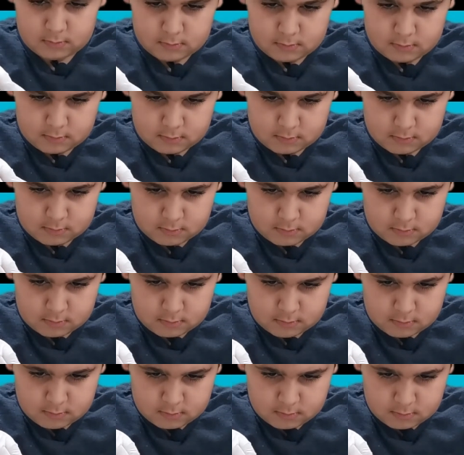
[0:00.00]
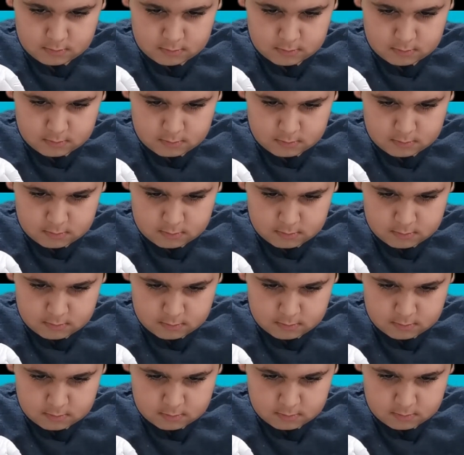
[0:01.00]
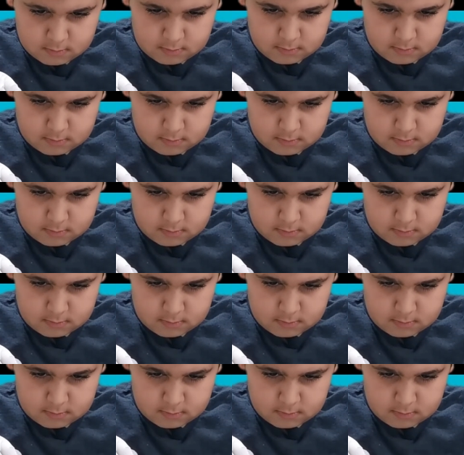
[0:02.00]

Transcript: Nobody speaks.